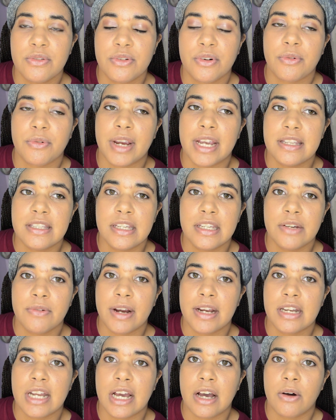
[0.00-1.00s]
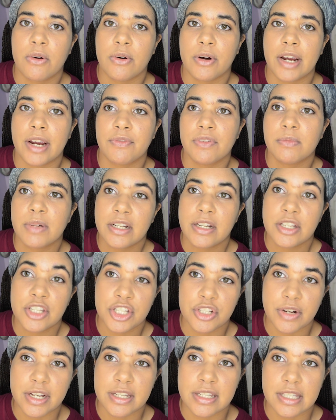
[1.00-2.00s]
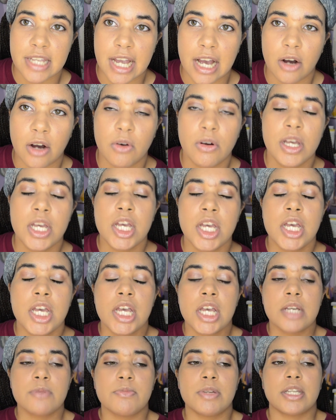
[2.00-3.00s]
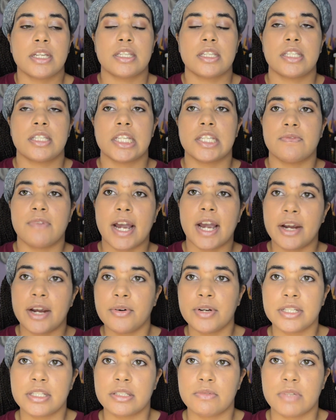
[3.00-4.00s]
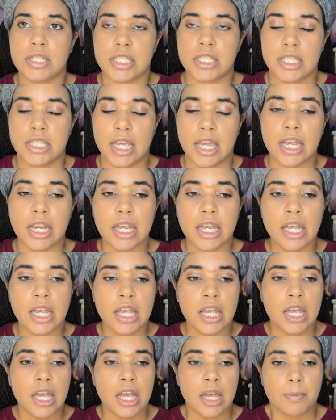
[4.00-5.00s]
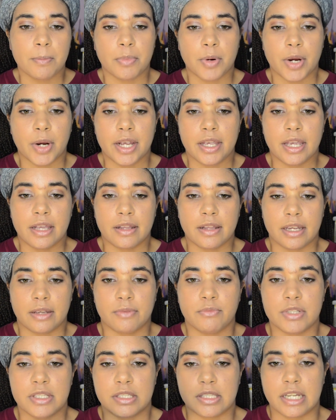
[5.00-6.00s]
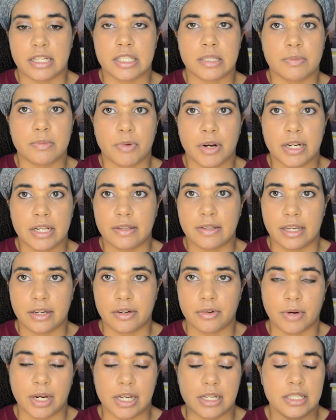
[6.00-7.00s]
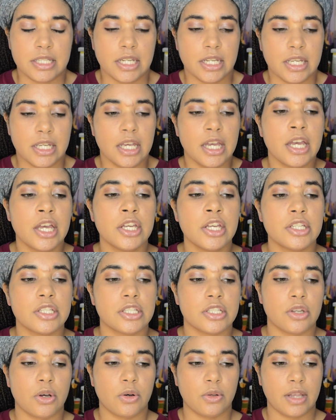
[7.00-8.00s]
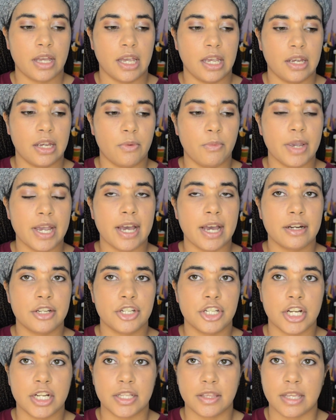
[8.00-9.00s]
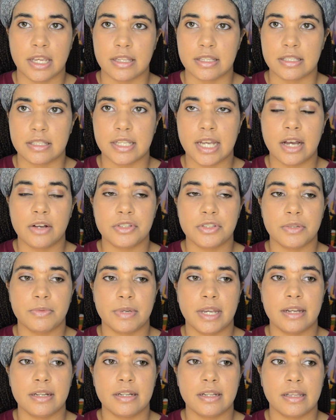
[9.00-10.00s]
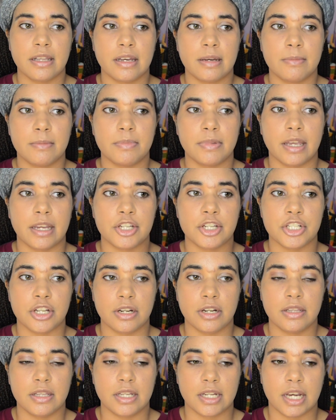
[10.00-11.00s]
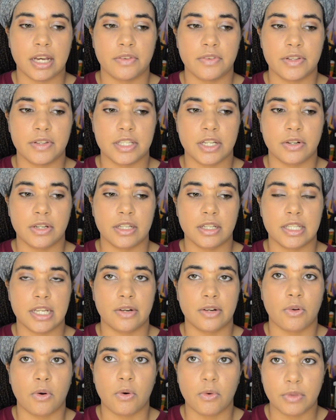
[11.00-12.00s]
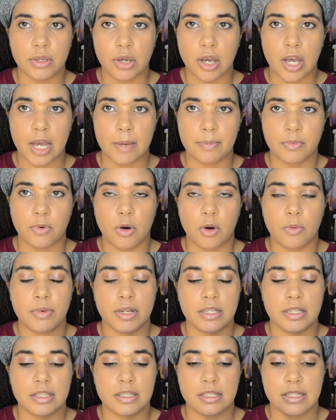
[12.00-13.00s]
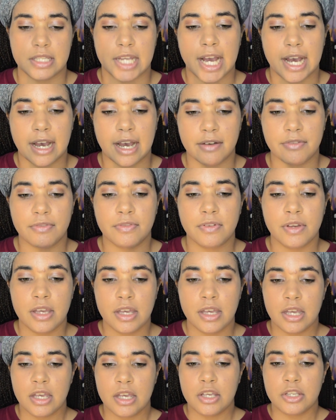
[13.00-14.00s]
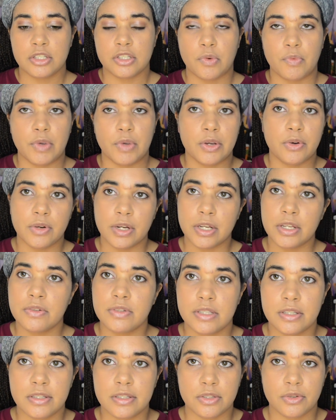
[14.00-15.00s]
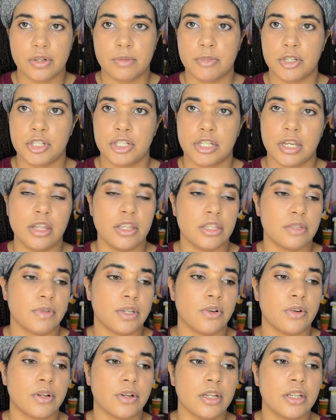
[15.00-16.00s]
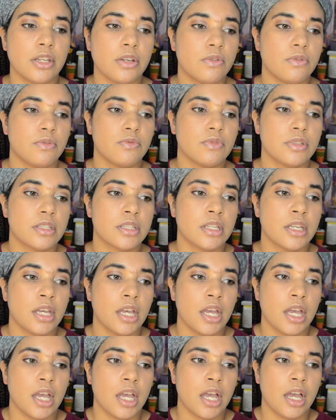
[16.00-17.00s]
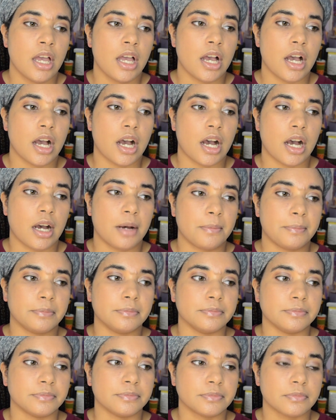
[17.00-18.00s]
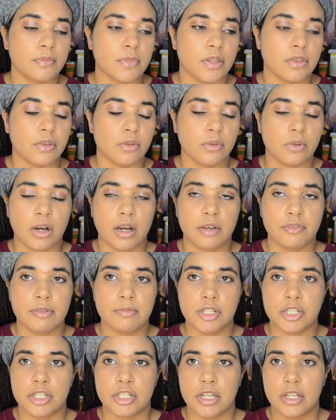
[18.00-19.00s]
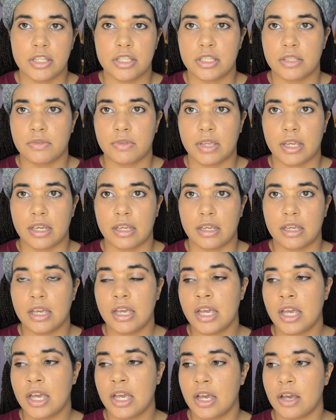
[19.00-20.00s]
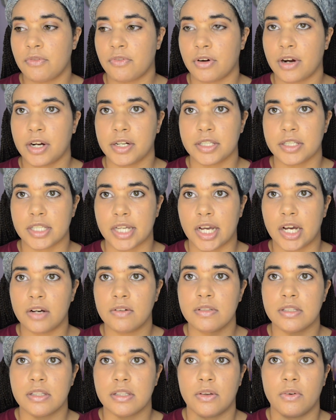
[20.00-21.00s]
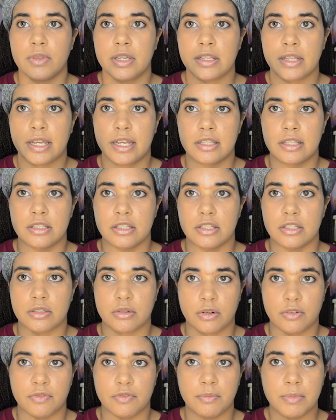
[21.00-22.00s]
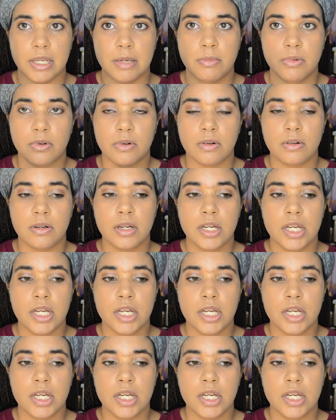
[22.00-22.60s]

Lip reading: crazy right now, or everybody's stressed out because this virus was like was like spreading like crazy. So like we had to shut things down, so we ended up like shutting the cafeteria down, only open to staff. So we couldn't use the soda machines, we couldn't use the coffee machines like for ourselves, only like to serve people.